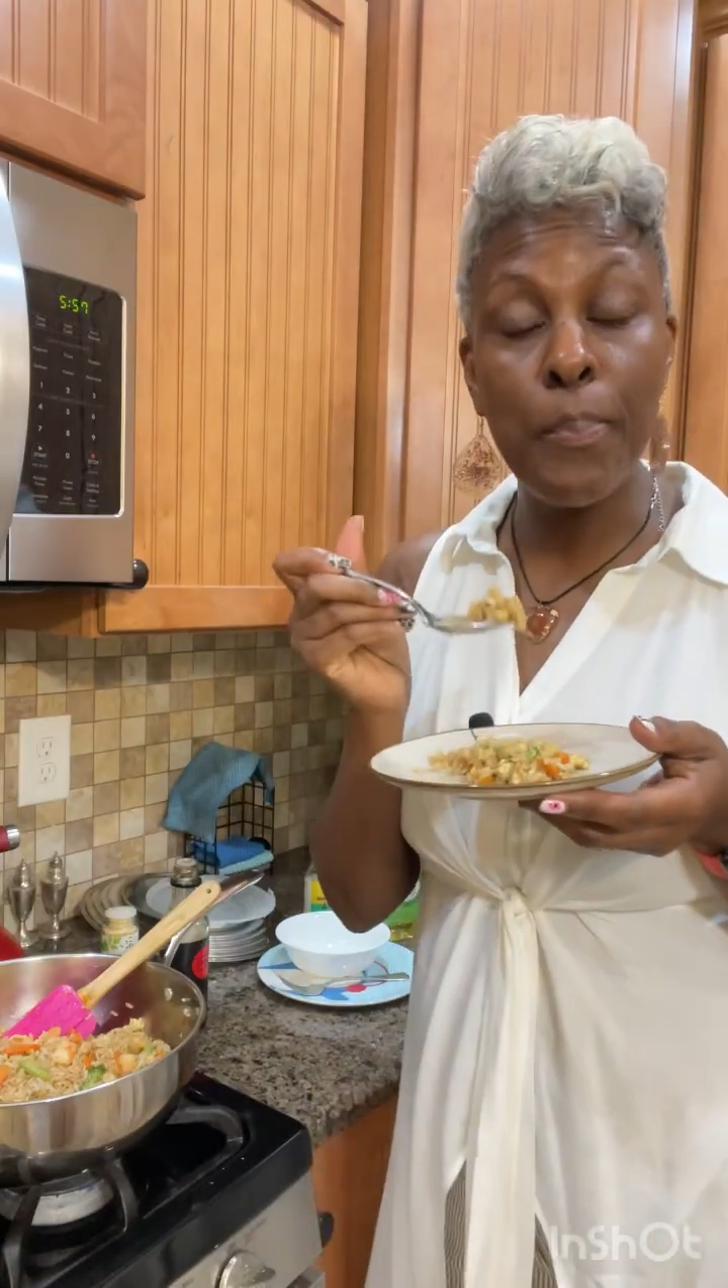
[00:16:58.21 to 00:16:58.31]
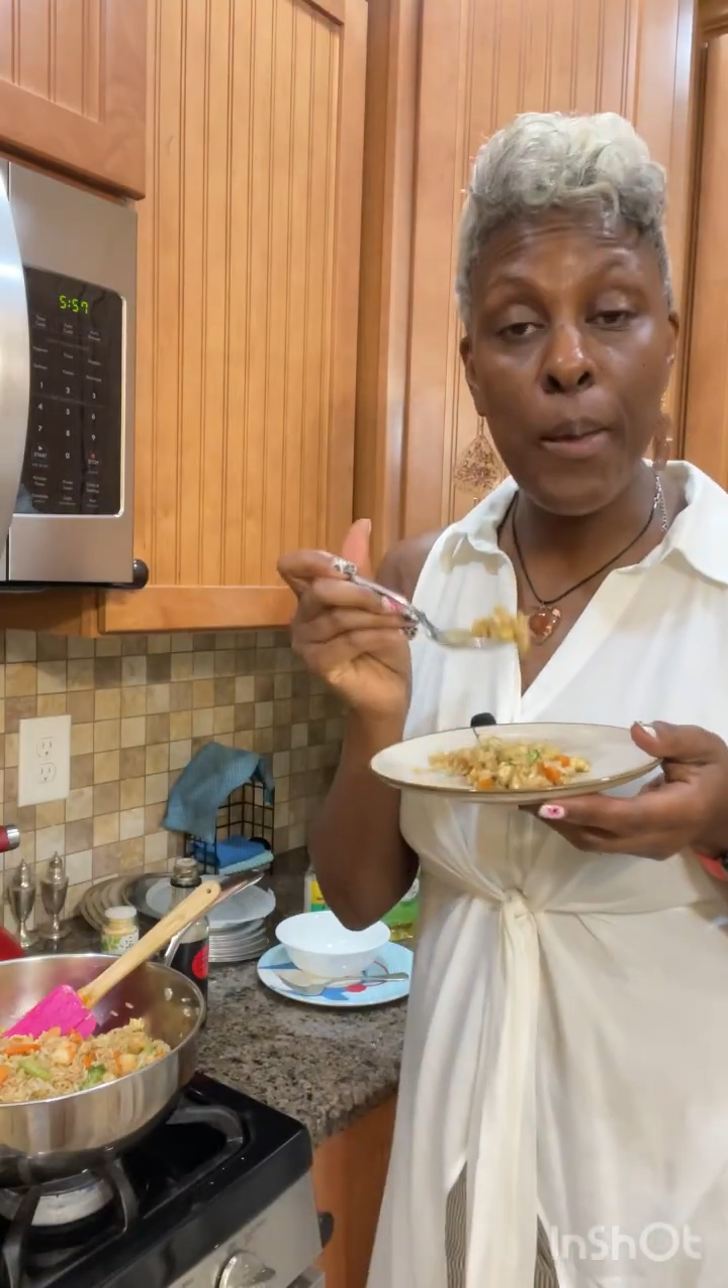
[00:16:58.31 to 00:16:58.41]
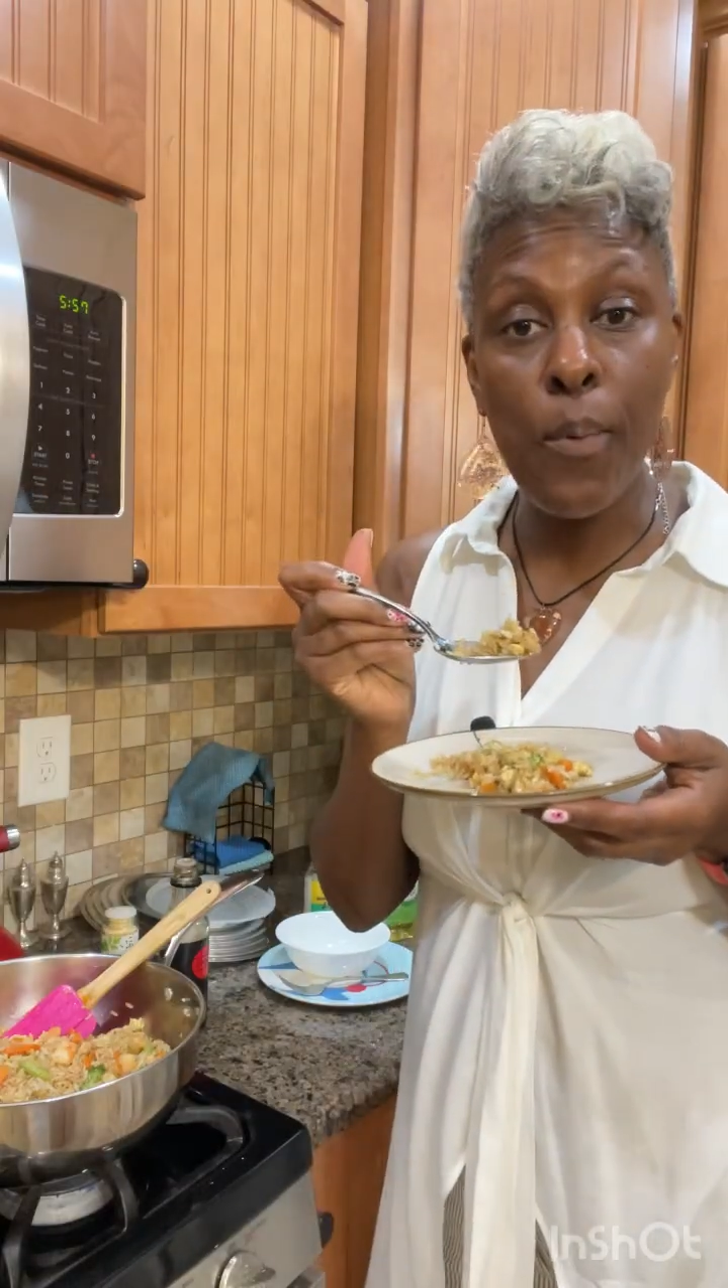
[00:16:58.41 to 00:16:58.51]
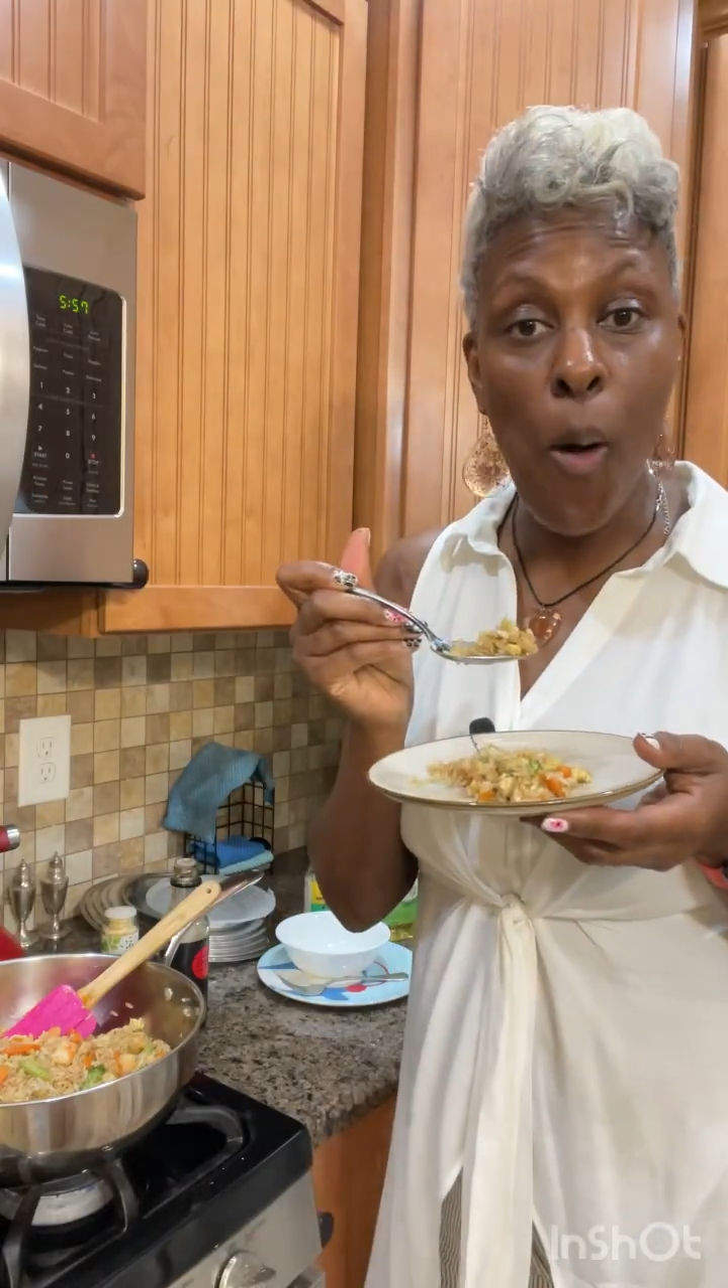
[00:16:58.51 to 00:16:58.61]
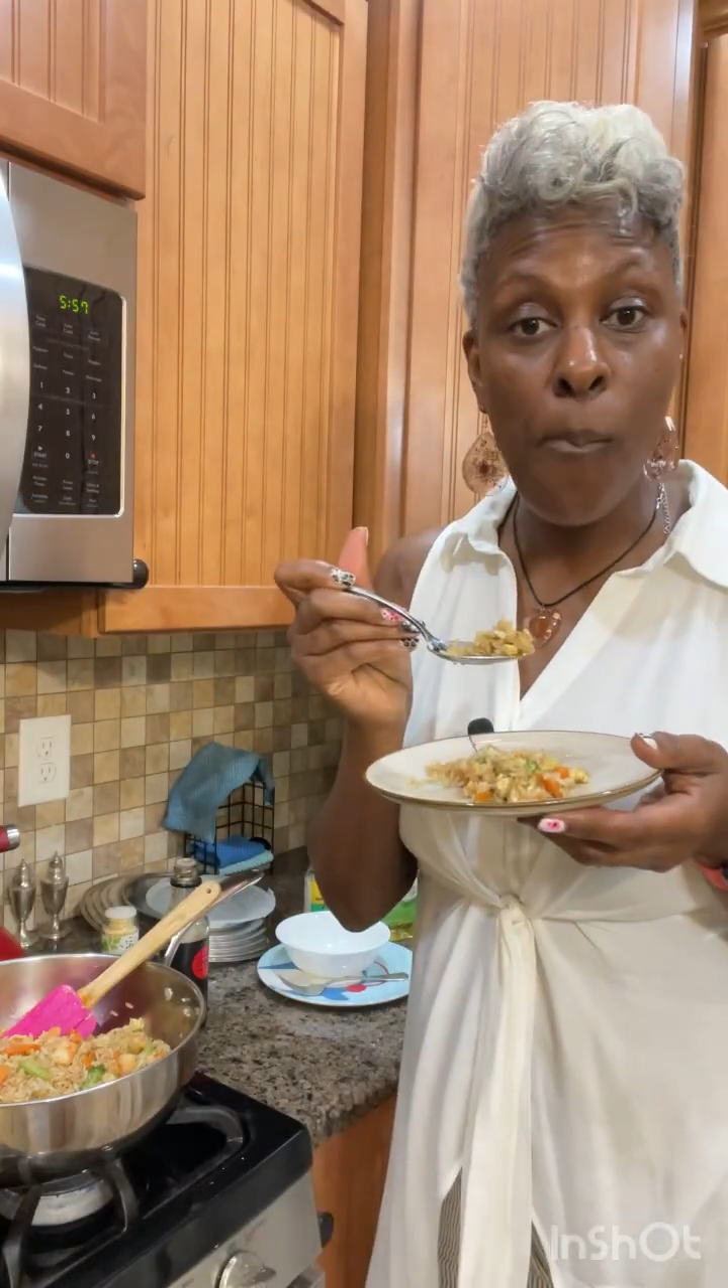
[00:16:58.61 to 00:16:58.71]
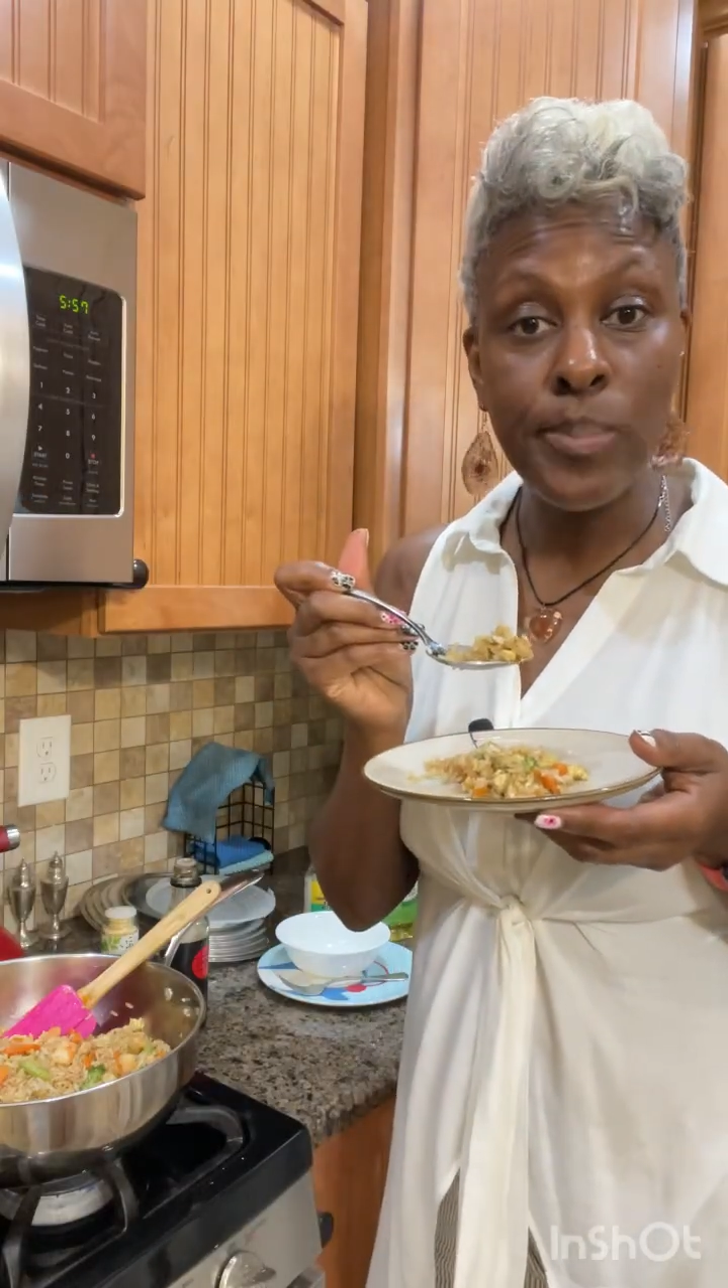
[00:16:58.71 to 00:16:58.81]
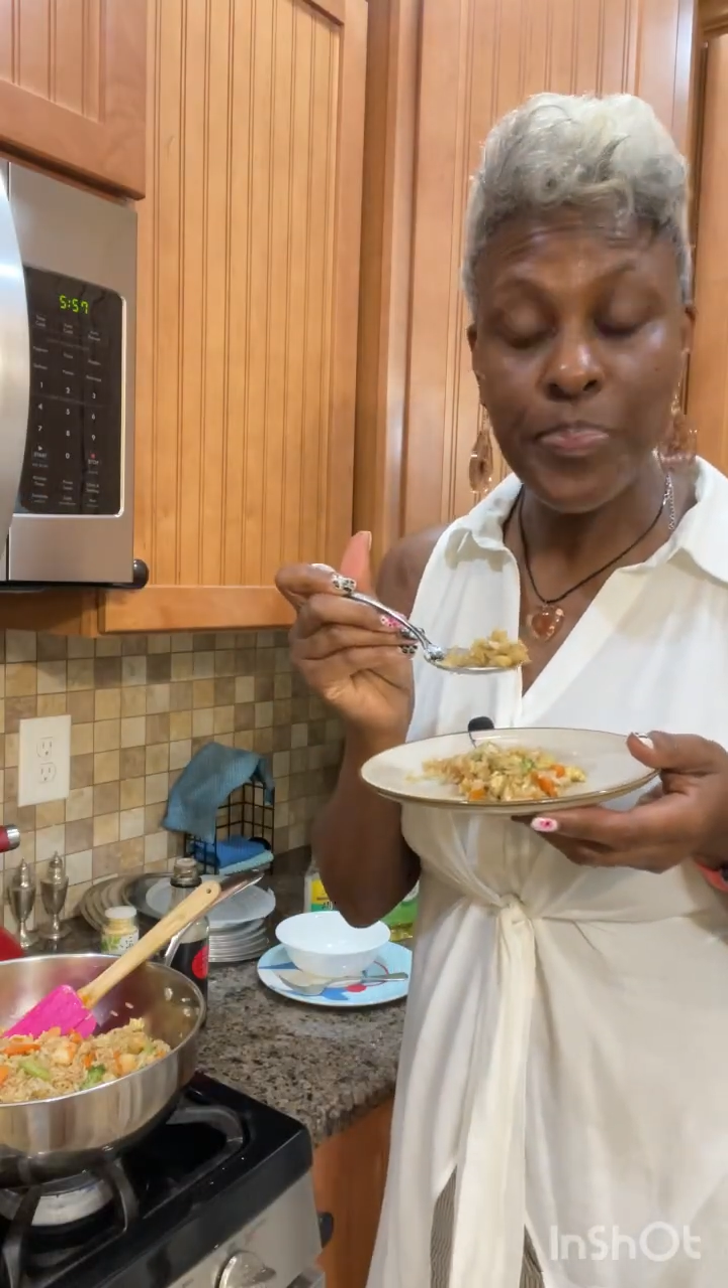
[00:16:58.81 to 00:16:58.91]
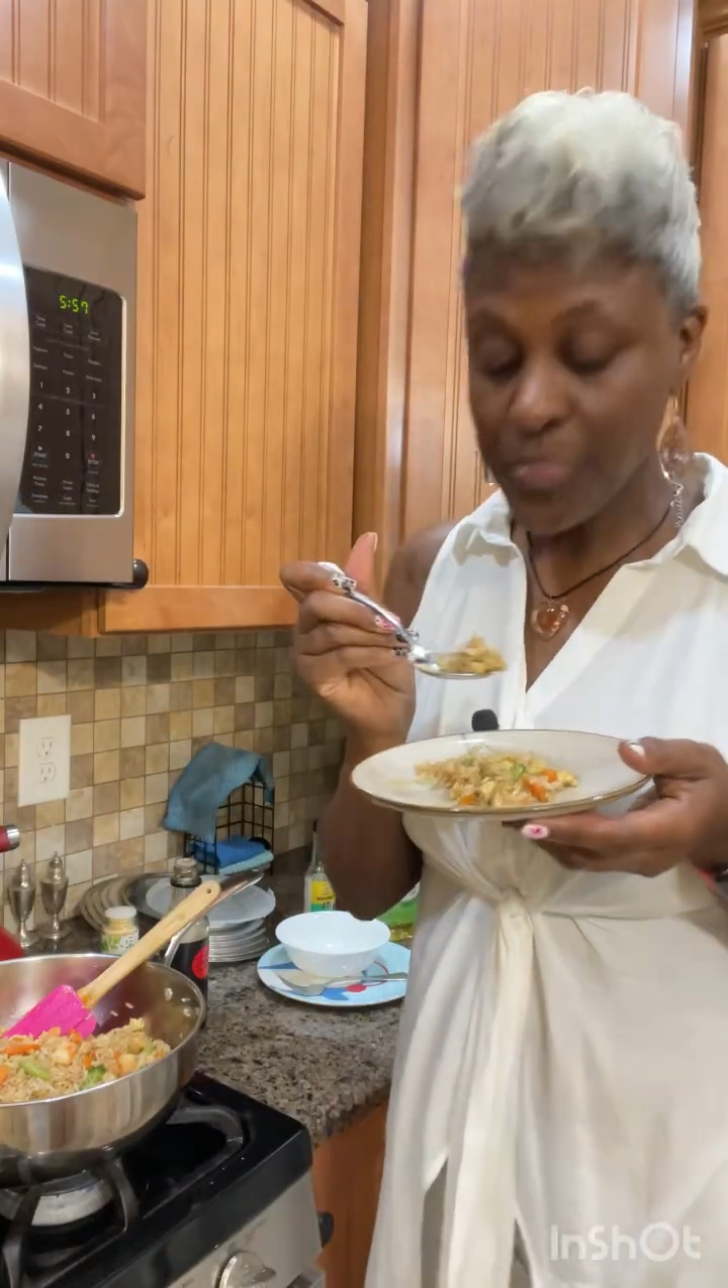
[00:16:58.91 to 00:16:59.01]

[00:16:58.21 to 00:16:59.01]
people.